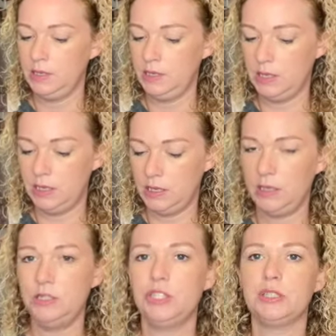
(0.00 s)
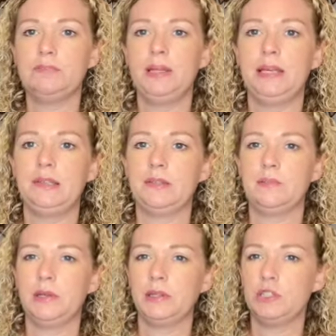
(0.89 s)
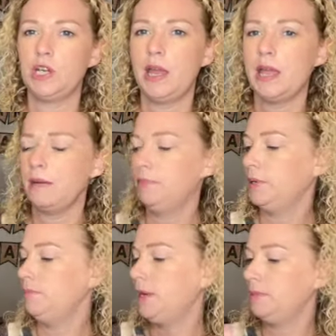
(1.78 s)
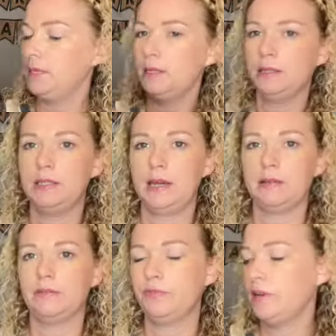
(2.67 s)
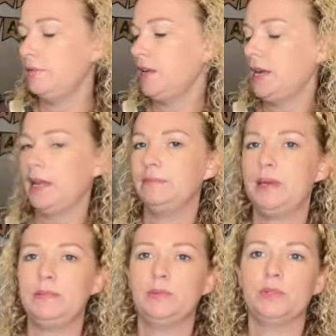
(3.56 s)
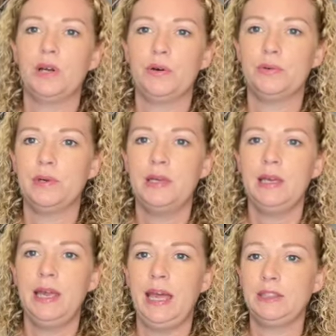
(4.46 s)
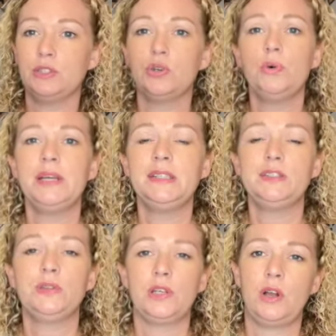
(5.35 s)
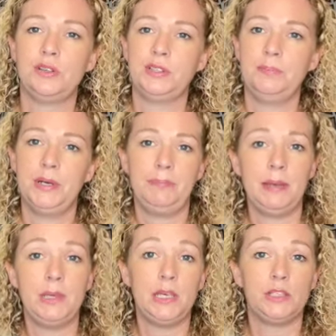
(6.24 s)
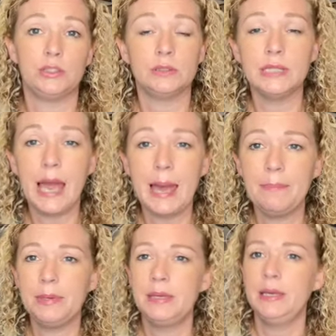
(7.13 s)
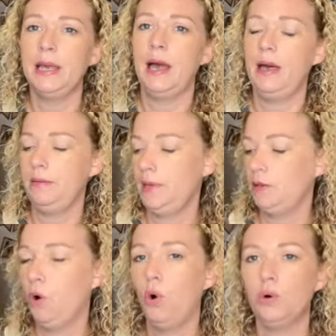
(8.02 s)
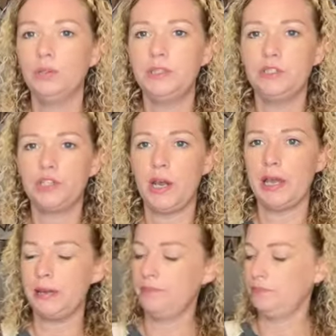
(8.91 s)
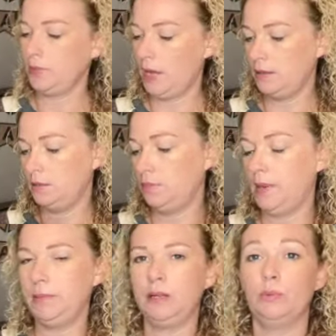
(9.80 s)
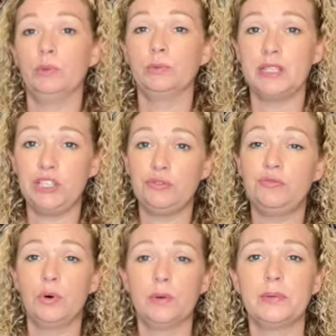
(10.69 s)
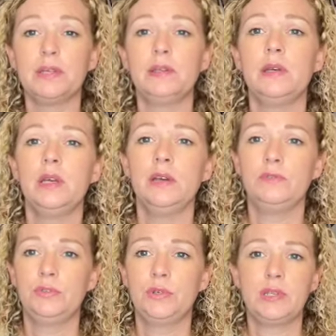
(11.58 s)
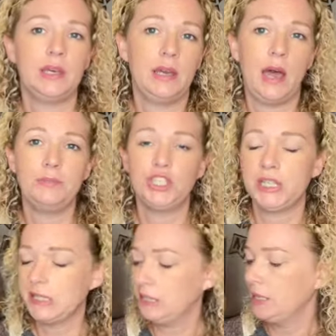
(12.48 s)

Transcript: is just place them on the tray, put baby down in front of it, and baby will go at the toys. You can also put baby in your lap and hold the tray. And so baby will reach forward for the objects.